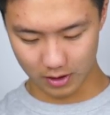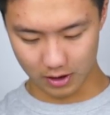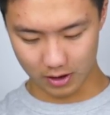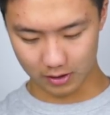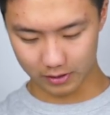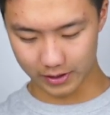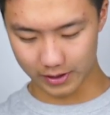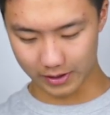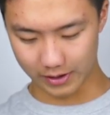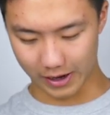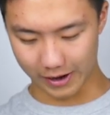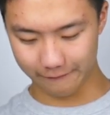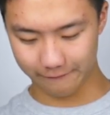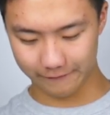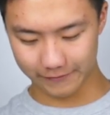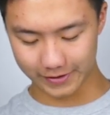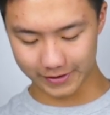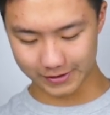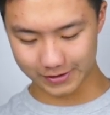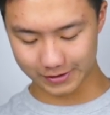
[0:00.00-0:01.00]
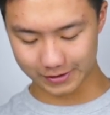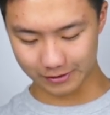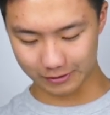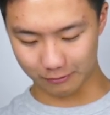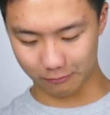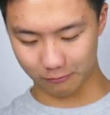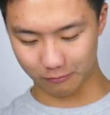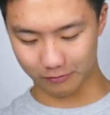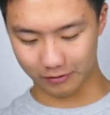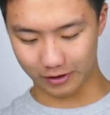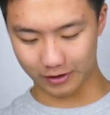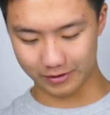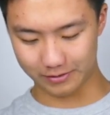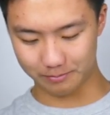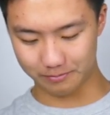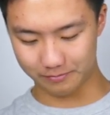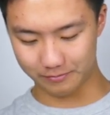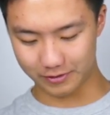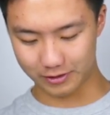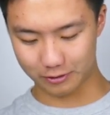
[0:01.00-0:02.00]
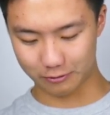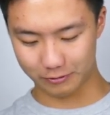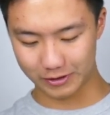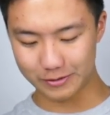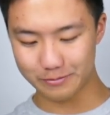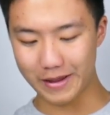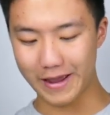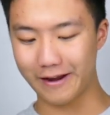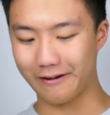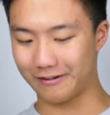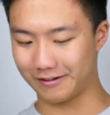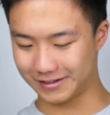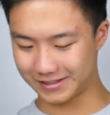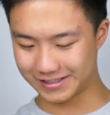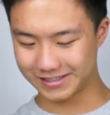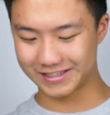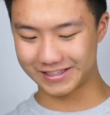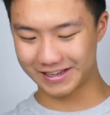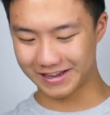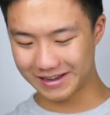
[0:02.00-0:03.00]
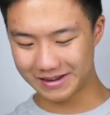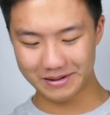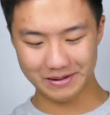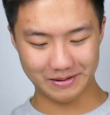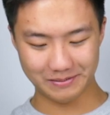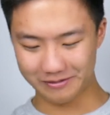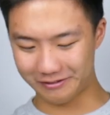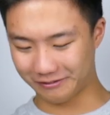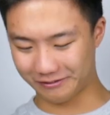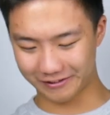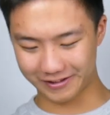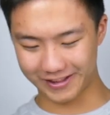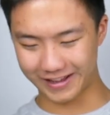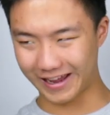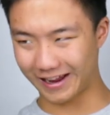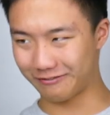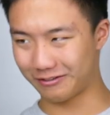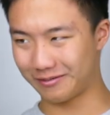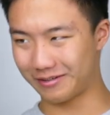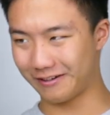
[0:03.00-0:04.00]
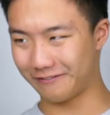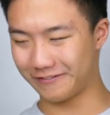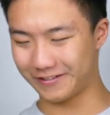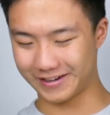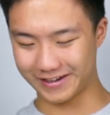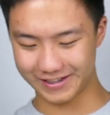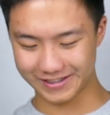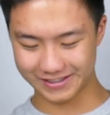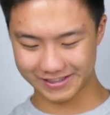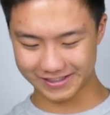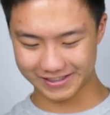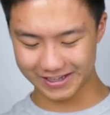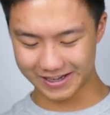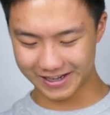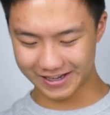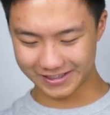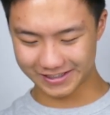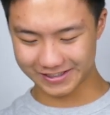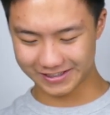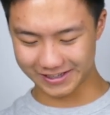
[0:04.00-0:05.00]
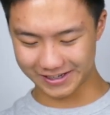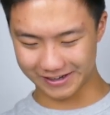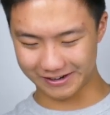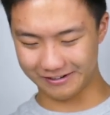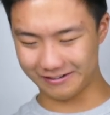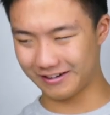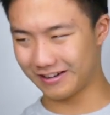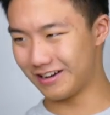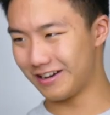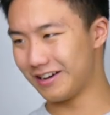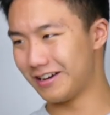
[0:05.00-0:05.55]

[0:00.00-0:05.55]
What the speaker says: Okay, I finished 3 pairs before the GAN robot finished, so